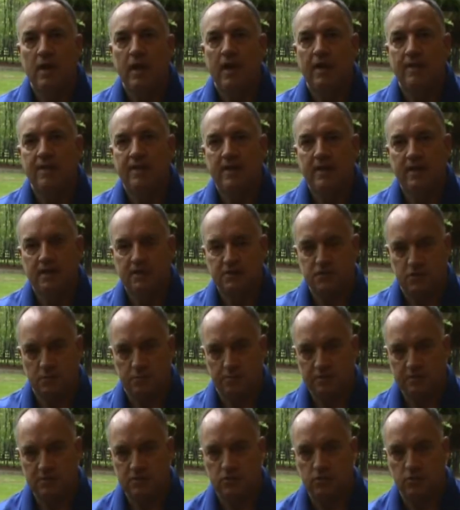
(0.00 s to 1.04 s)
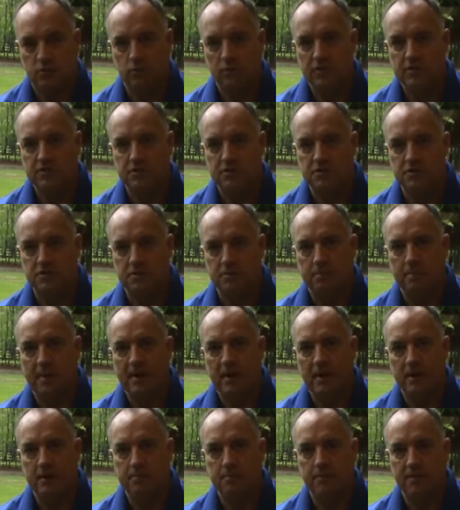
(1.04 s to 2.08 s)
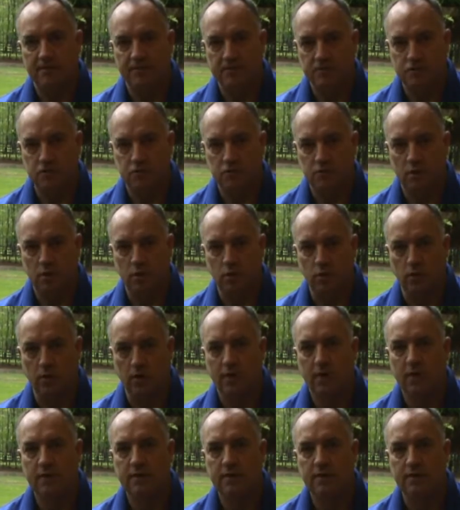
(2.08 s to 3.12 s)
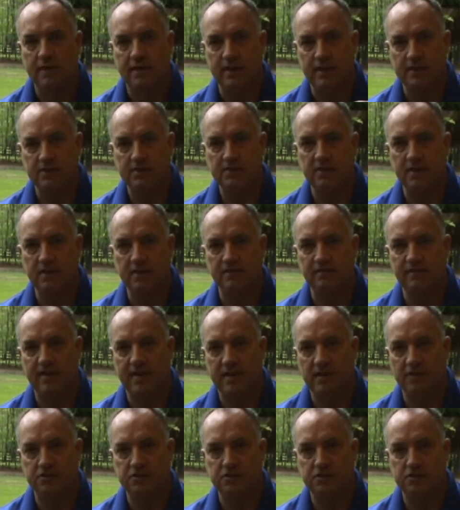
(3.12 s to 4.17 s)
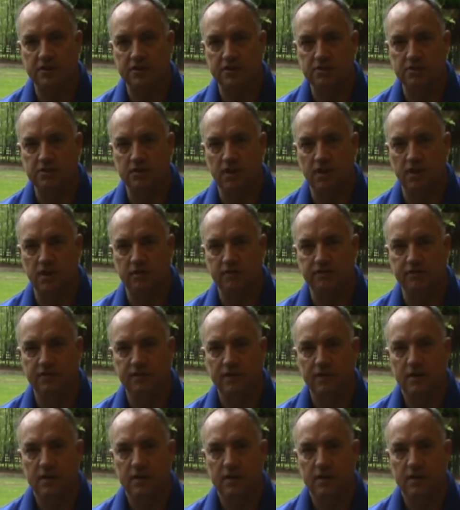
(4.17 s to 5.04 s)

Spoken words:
And then as the piston reaches the bottom of the stroke, the intake valve shuts off.